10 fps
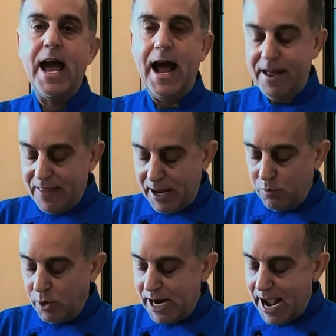And then
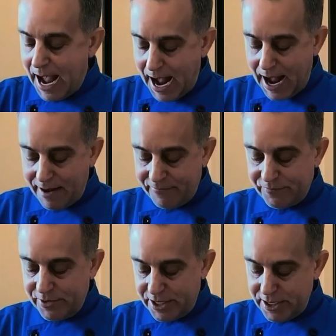what I have
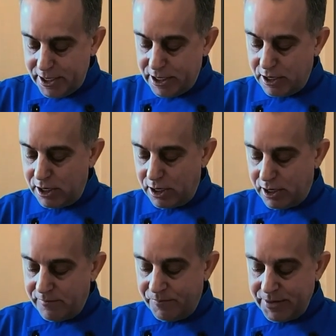here